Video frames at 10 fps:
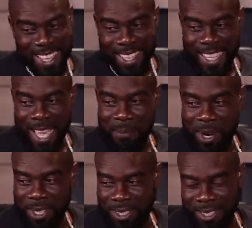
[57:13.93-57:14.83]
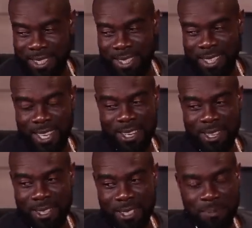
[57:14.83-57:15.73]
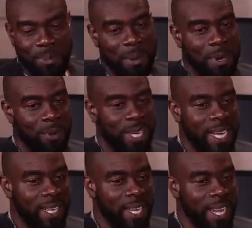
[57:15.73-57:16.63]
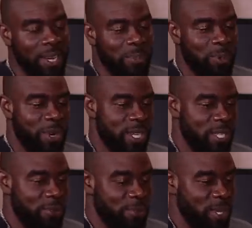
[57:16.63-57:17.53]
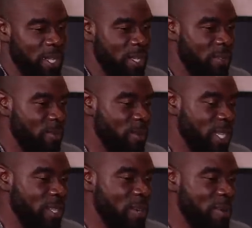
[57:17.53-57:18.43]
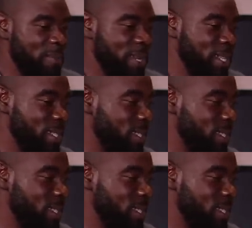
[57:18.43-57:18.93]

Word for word: yeah, but you know, it probably would have ended up worse if we did we did come up on the